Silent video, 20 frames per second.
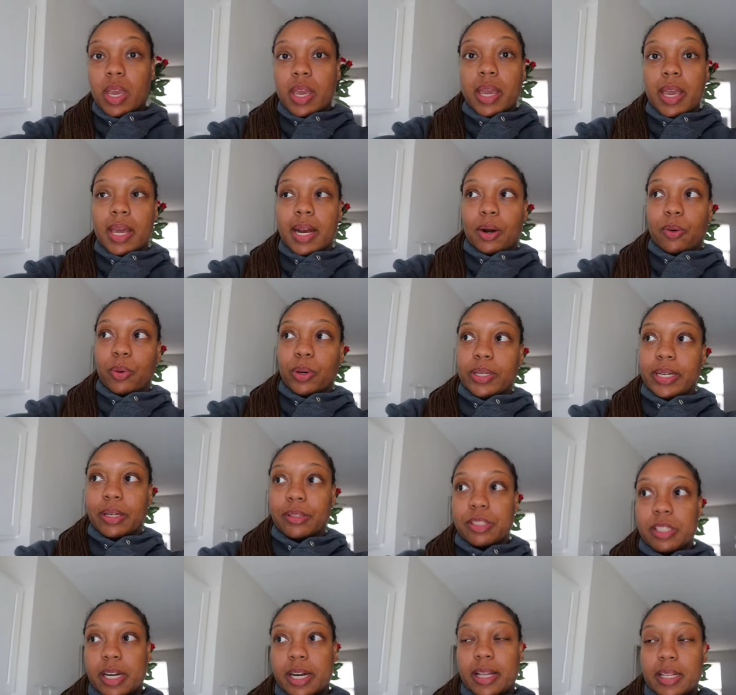and I worked
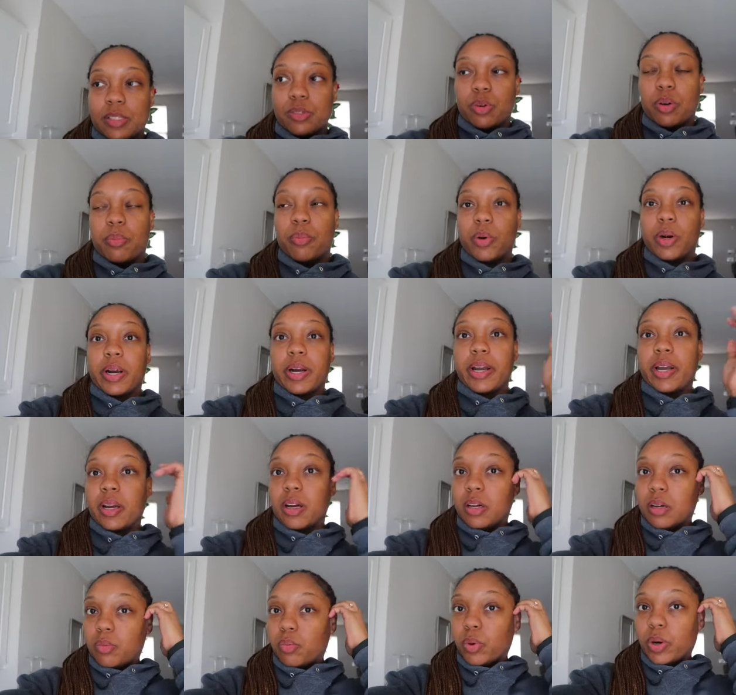out today so I'm wearing
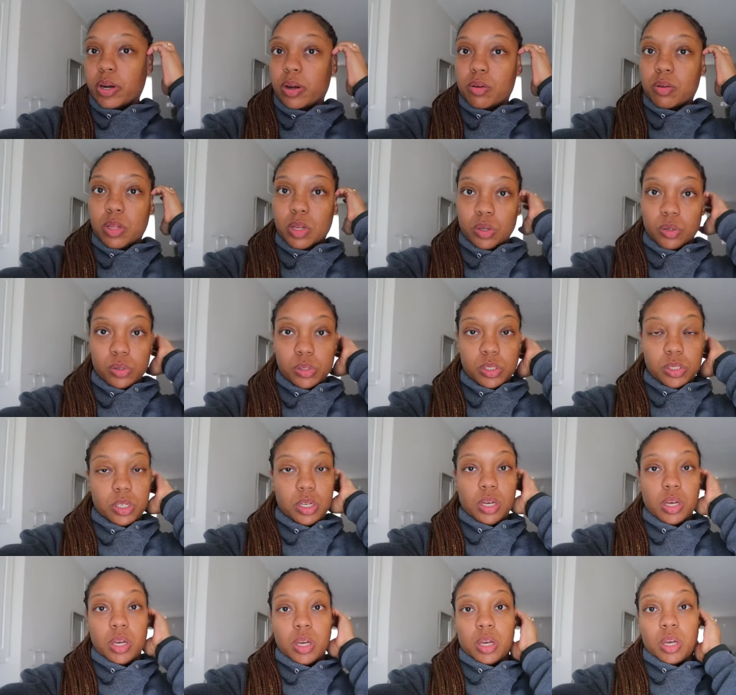um, workout clothes
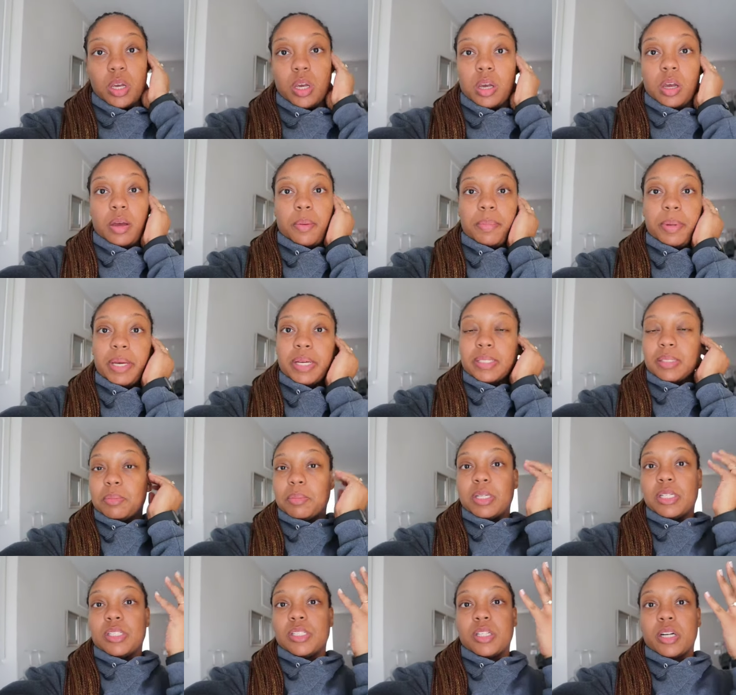because I'm
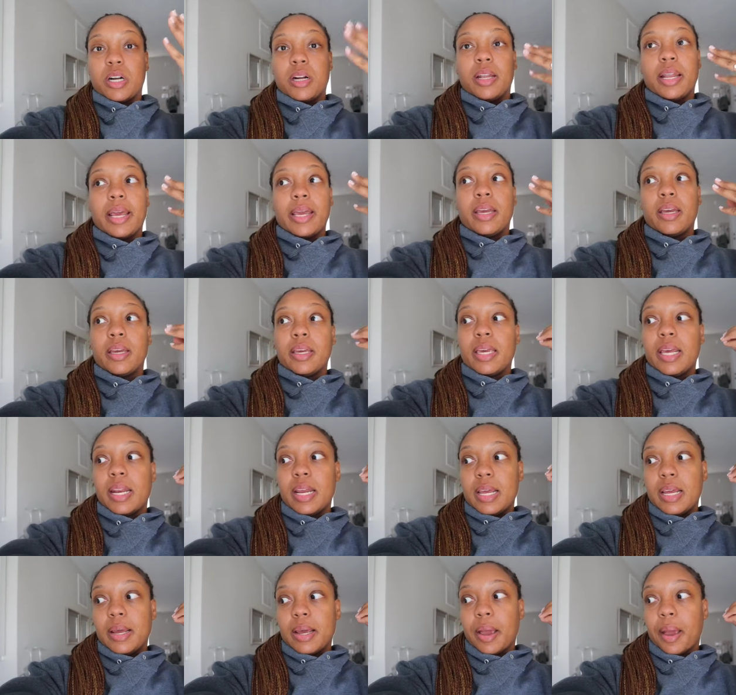gonna start like
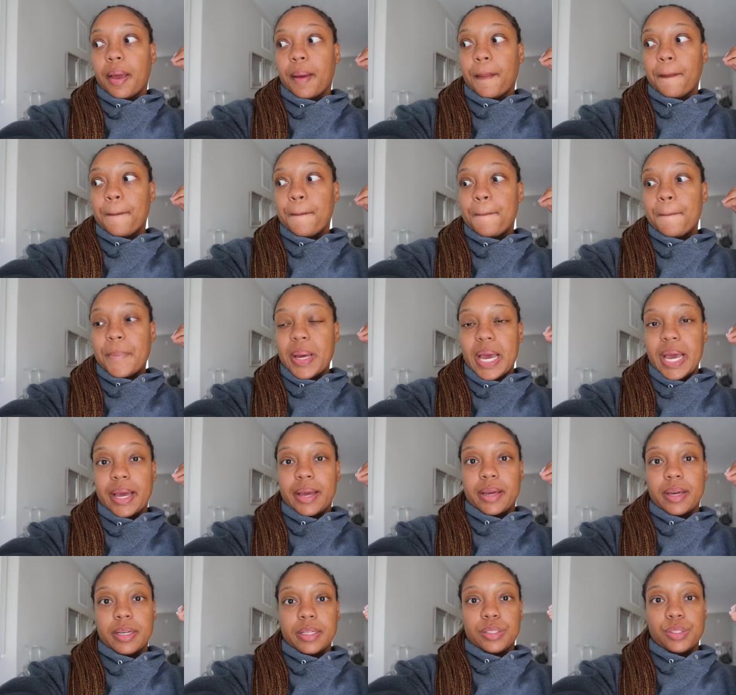getting
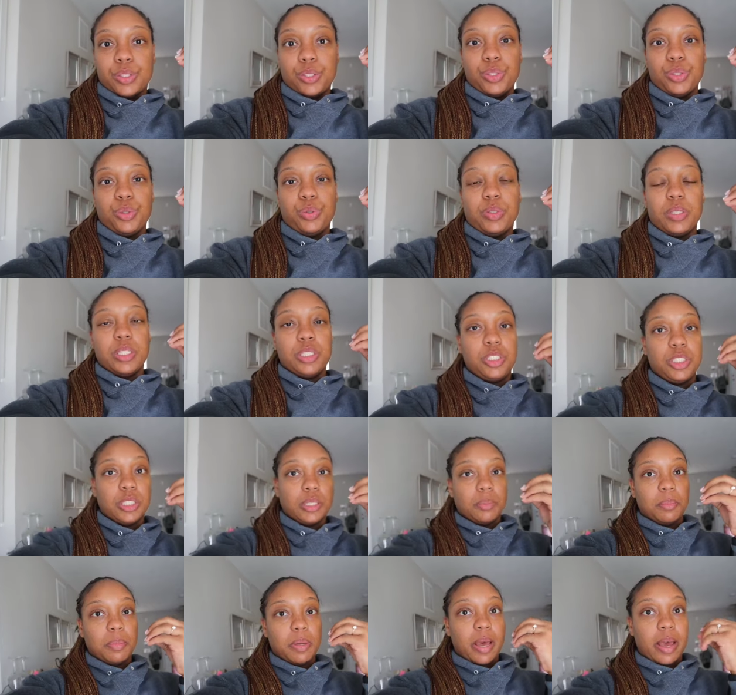back into the
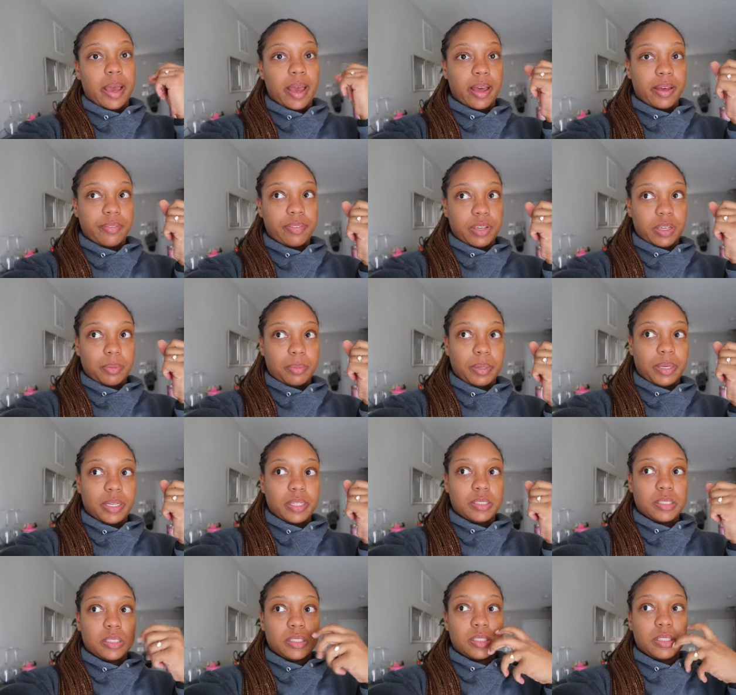gym heavy
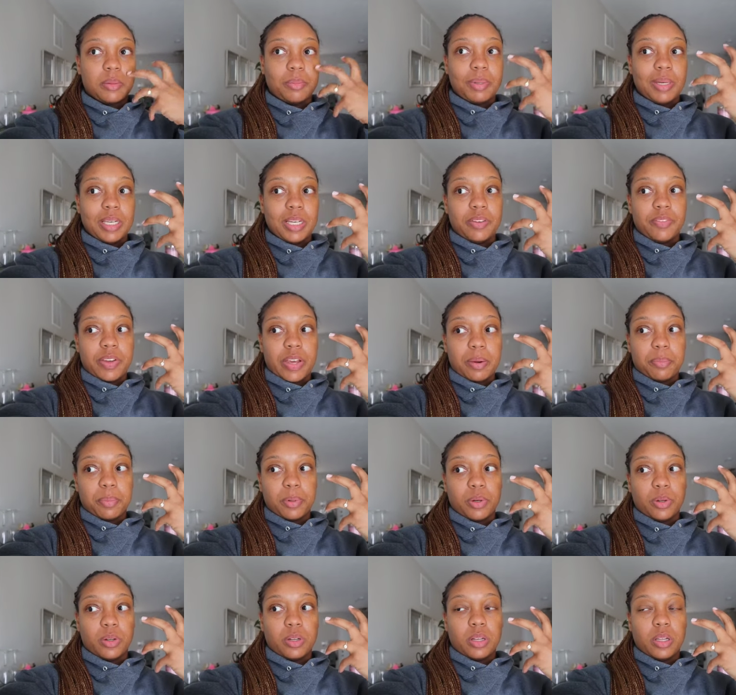because it's the beginning of
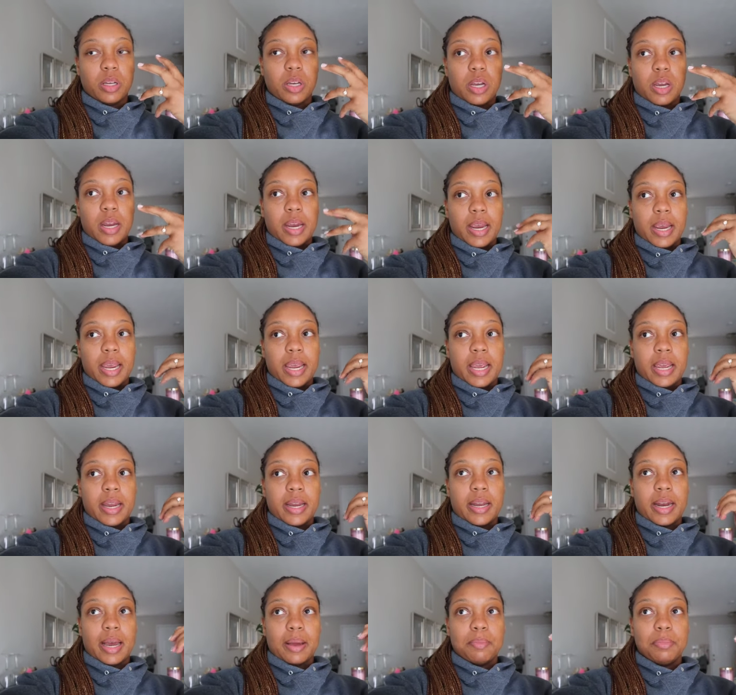April
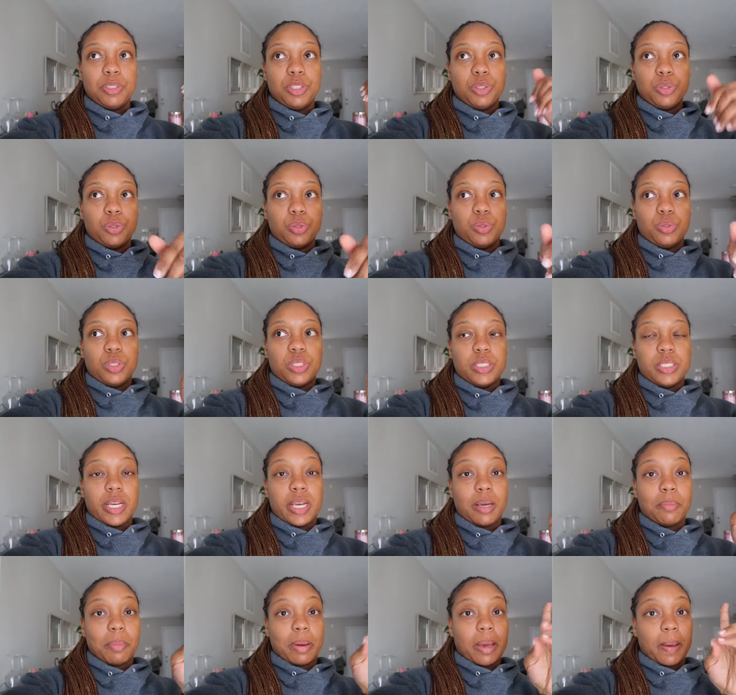and I'm due to
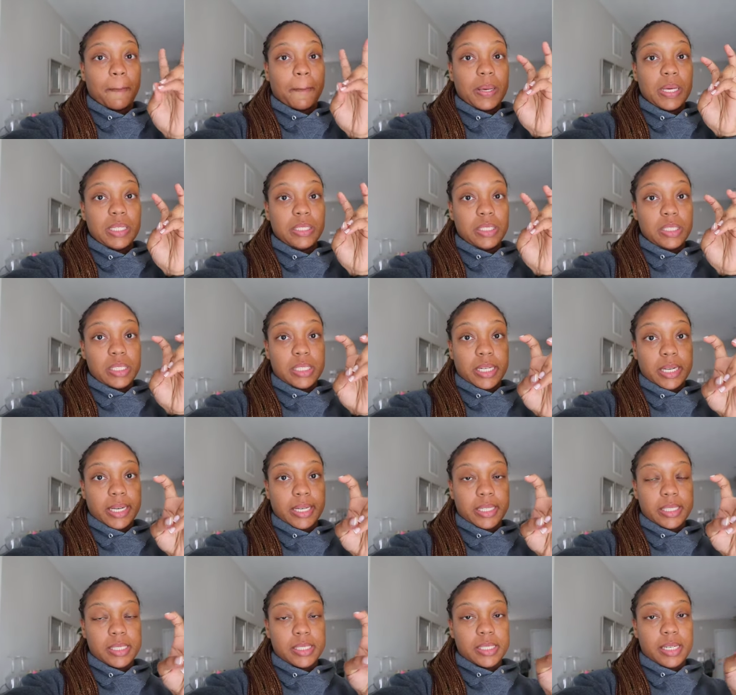take my PT
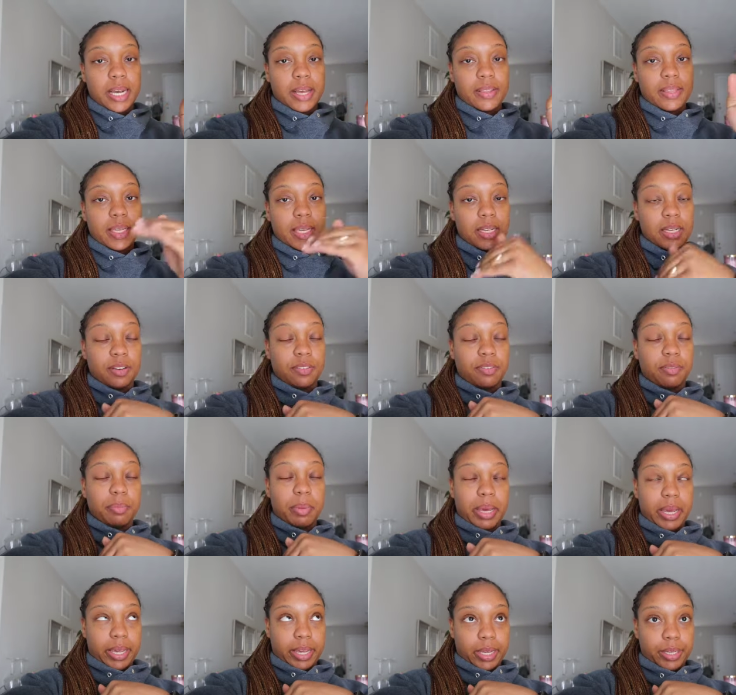test at the end of
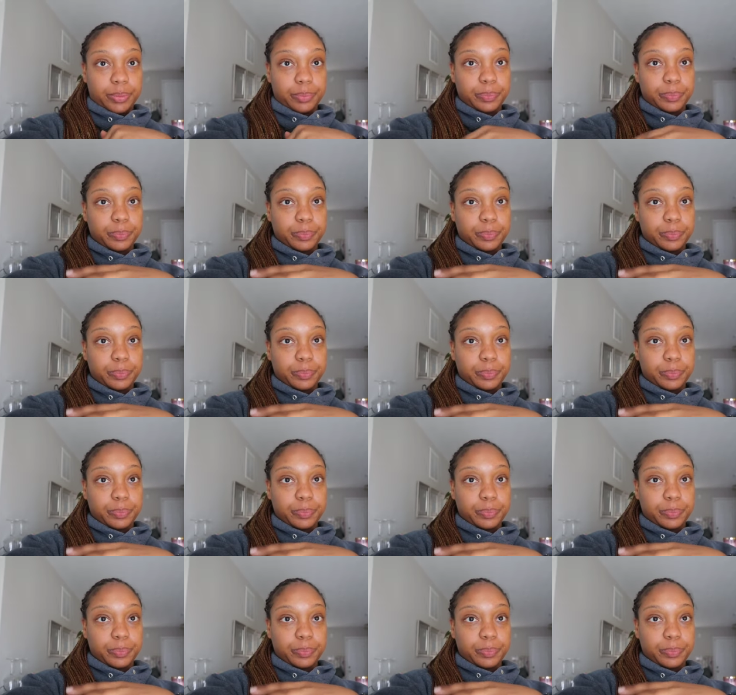May